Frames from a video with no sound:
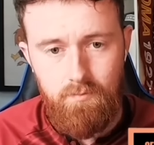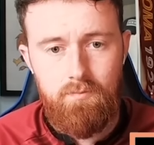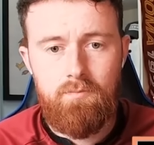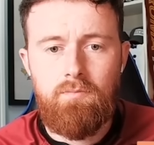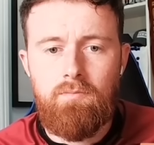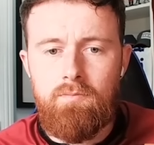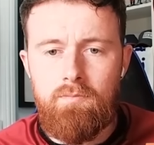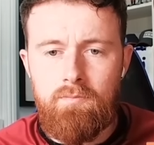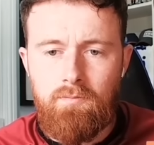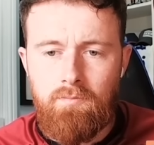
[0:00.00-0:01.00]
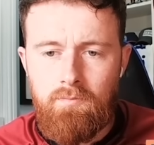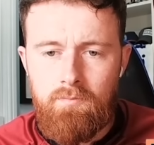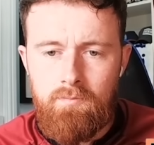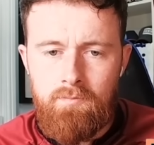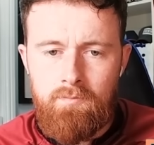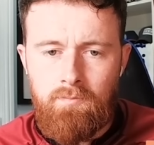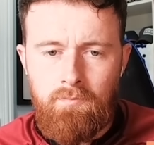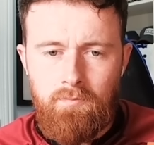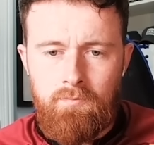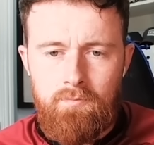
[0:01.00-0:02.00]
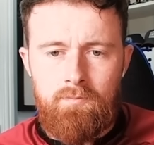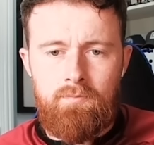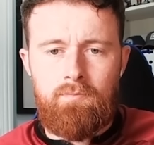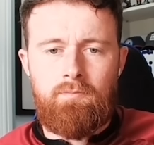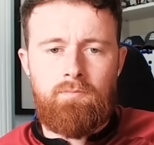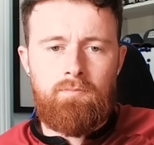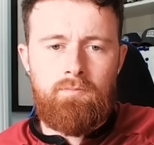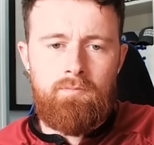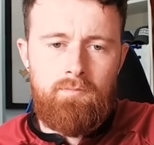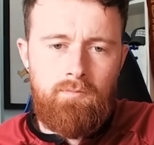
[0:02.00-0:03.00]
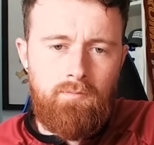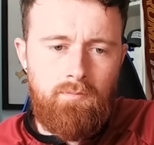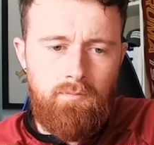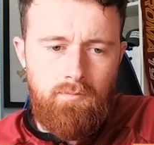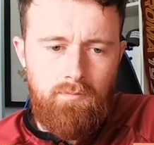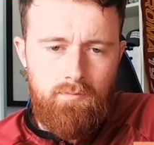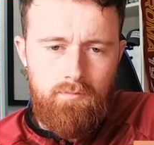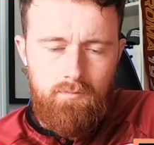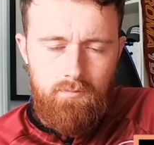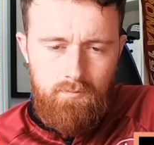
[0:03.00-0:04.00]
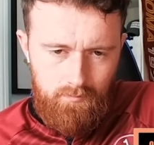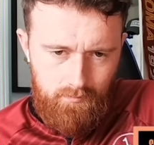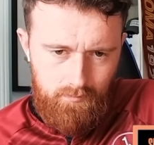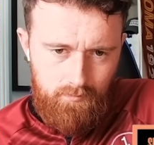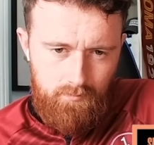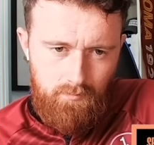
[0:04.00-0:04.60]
(silent)